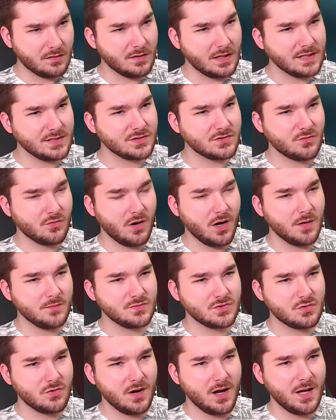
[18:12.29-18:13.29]
That's
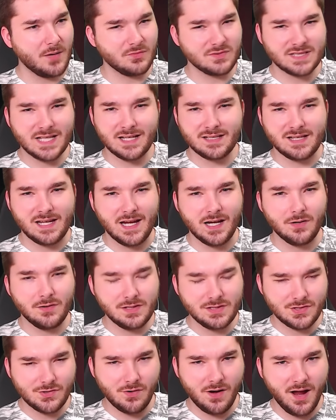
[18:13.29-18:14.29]
Strom's trap? Was that
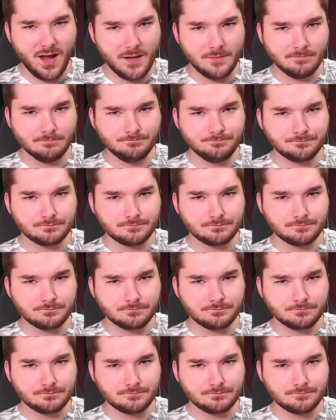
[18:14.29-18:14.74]
Carrie's trap?